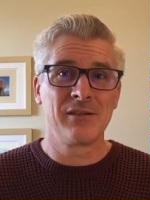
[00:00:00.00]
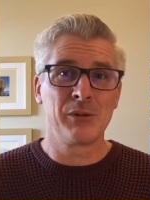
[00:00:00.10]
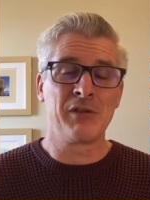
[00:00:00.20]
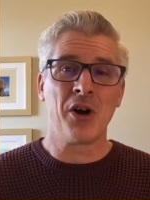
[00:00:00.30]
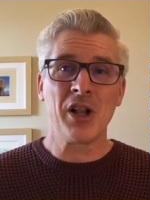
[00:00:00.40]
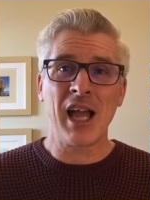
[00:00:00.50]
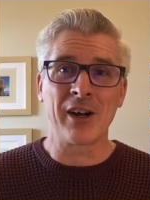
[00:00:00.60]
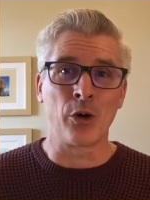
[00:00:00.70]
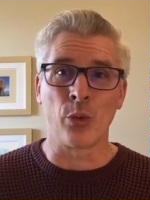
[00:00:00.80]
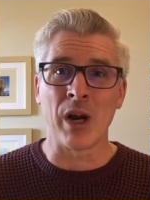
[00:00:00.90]
We've all
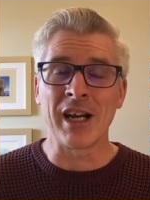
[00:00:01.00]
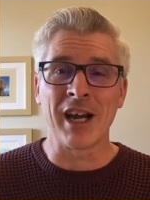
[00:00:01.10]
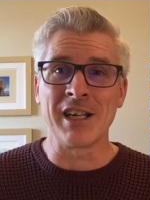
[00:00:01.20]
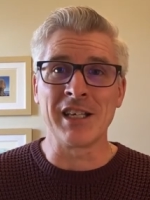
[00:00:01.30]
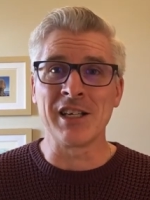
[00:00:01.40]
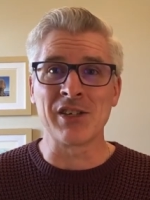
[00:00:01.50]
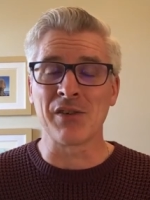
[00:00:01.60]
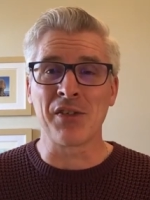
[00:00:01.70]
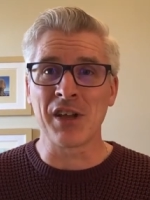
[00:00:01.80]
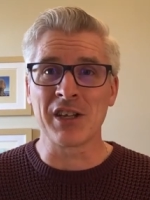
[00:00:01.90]
had great ideas
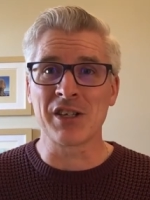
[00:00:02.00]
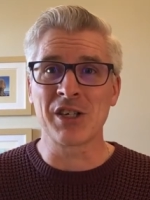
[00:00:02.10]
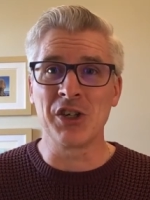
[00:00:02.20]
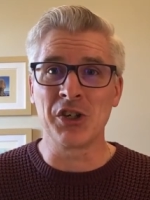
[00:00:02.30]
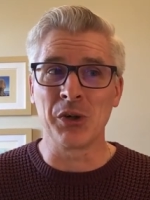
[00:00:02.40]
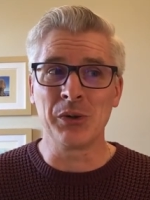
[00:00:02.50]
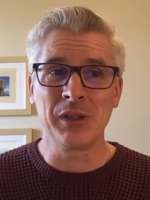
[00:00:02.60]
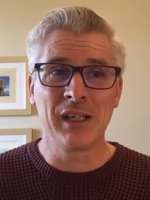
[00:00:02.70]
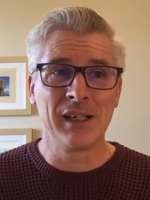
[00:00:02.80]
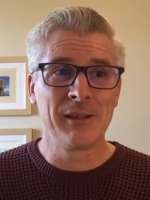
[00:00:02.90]
of things to do,
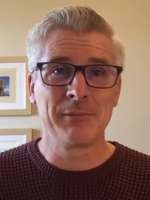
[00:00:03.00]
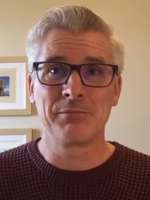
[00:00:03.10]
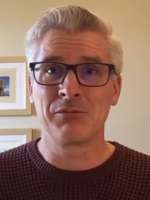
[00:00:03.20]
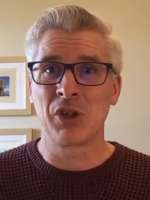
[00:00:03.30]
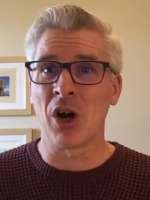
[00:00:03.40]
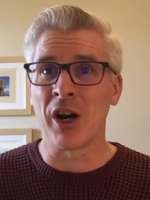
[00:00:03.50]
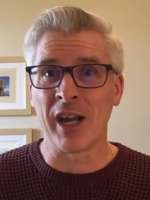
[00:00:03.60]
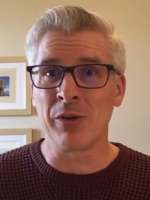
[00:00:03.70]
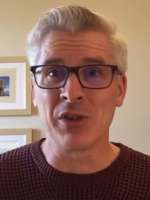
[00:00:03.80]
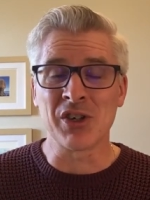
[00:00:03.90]
gone
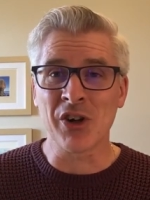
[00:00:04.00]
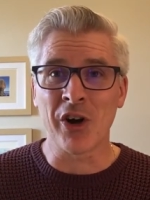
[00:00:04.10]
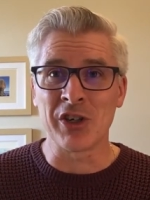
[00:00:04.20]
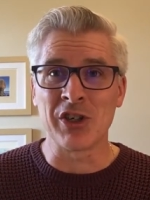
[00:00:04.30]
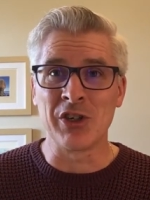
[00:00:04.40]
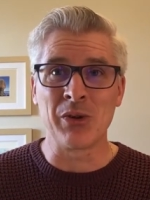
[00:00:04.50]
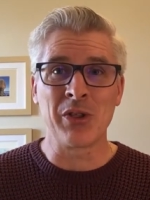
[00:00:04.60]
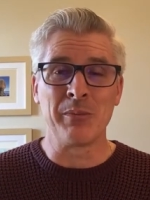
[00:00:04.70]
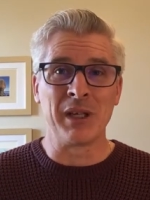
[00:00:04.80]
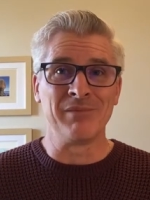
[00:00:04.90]
out and started to do
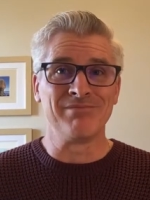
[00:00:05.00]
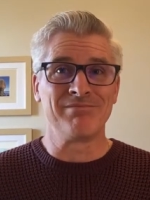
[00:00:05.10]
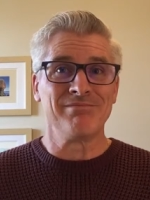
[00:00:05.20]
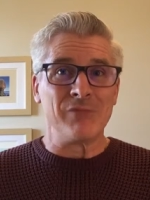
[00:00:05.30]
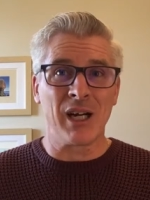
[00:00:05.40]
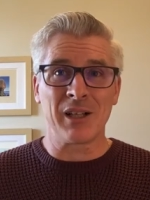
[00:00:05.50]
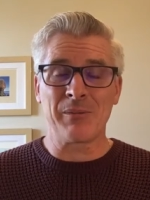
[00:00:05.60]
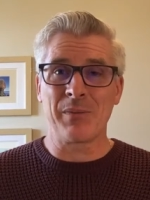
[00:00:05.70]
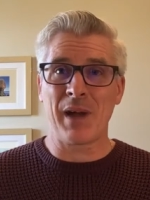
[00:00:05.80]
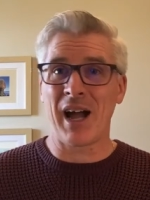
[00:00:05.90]
them, and,
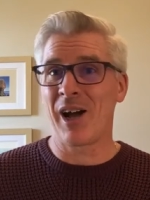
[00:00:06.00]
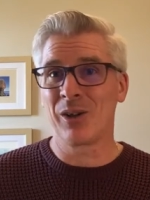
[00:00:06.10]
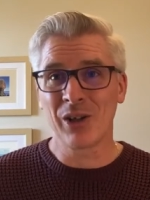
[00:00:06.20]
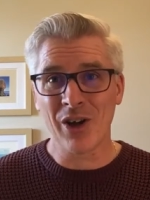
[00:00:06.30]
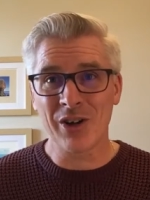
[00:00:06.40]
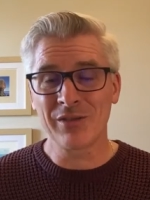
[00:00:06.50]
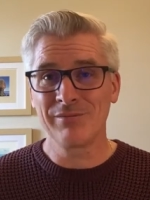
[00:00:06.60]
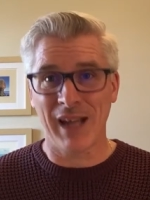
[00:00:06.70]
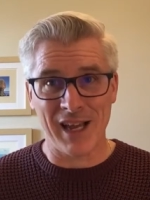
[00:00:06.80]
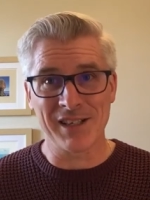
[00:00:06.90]
well, how
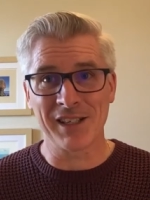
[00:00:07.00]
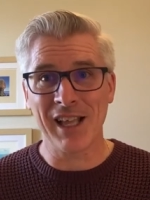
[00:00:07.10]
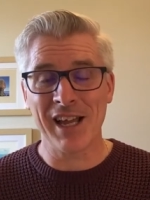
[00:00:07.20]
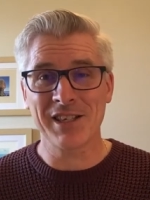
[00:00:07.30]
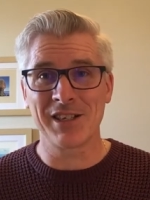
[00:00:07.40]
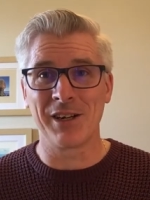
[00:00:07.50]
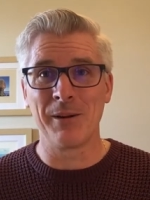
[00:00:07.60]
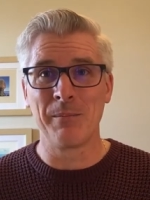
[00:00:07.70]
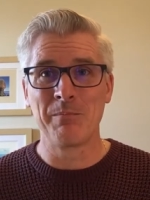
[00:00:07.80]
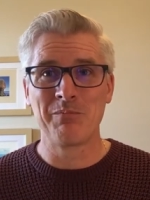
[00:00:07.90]
long has it lasted?
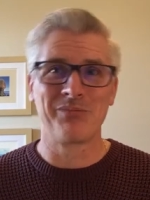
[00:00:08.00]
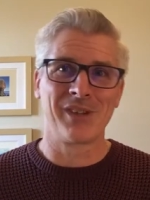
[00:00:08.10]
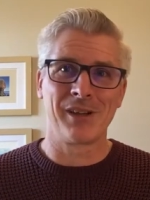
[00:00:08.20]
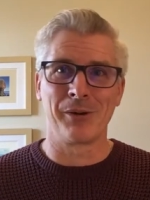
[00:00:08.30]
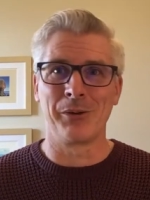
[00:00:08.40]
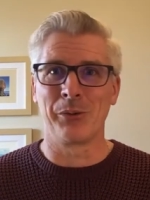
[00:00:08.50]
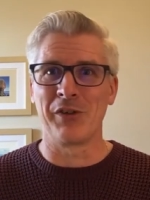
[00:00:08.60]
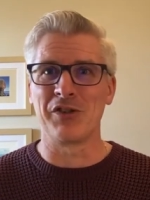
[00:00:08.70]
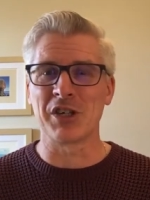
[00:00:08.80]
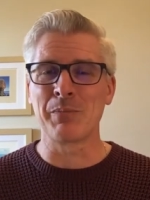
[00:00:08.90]

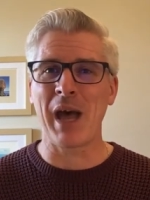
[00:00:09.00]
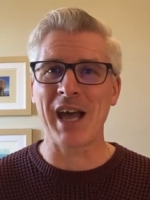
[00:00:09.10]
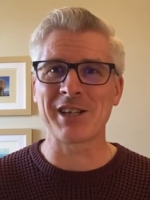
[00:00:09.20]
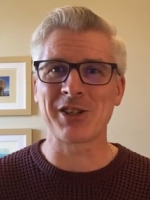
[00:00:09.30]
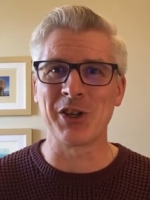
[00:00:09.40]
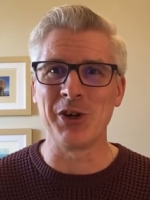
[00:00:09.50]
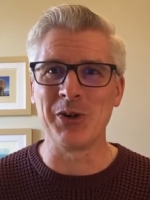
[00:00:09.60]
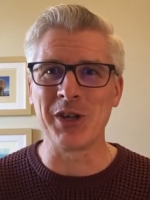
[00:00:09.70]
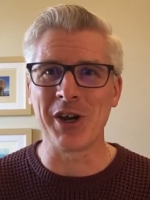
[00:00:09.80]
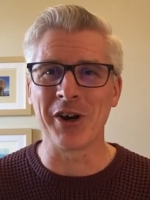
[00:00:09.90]
We've just passed the new
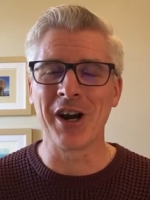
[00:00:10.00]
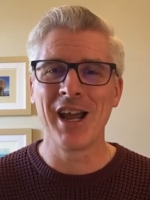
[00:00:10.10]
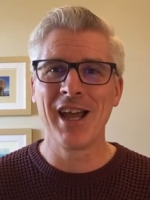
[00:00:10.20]
year.